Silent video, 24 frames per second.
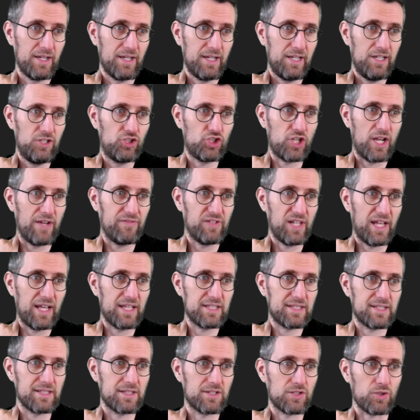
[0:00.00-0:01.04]
Each level
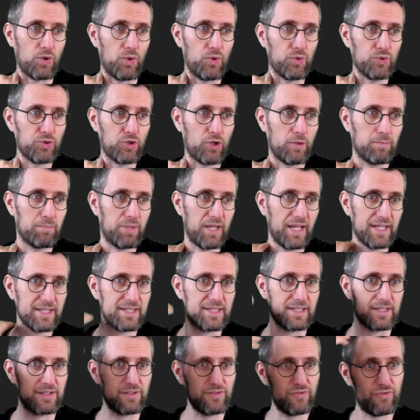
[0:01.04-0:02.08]
has its own
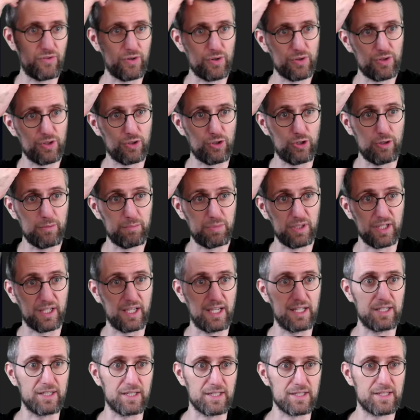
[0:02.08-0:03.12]
complexity, further
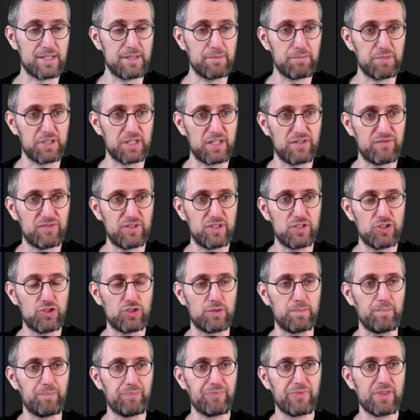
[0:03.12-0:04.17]
complicating a simple
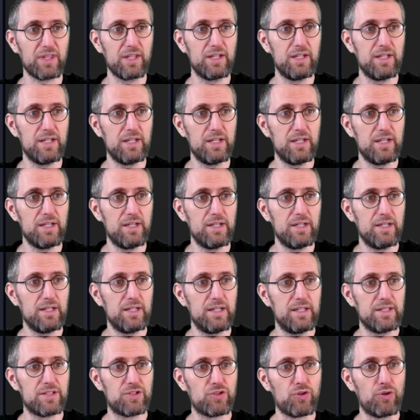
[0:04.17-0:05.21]
definition.
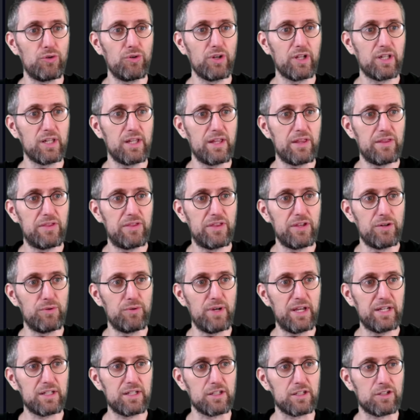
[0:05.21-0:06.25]
Historical and
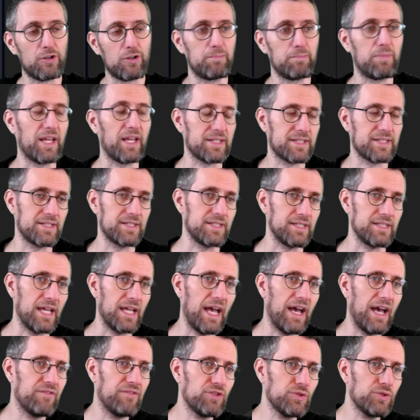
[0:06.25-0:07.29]
theoretical complexity.
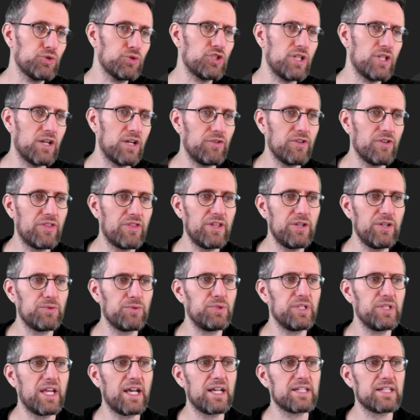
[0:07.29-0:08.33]
Evolutionary
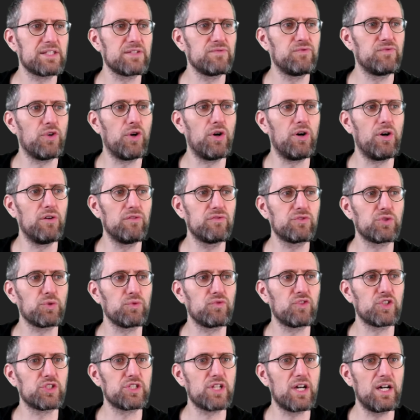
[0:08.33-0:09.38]
theory has evolved
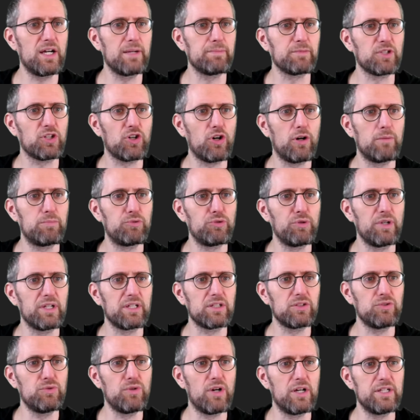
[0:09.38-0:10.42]
over time,
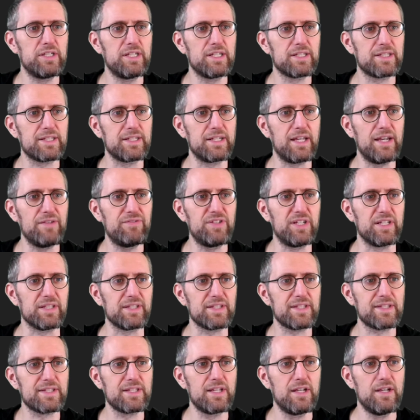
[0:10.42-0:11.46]
incorporating new ideas and
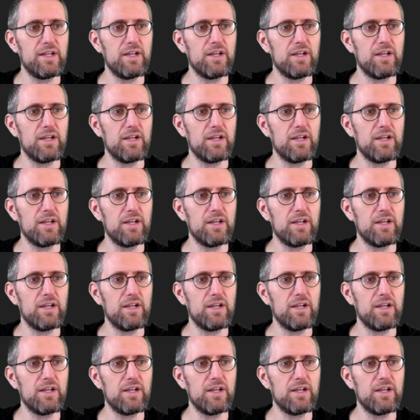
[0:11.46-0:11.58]
evidence.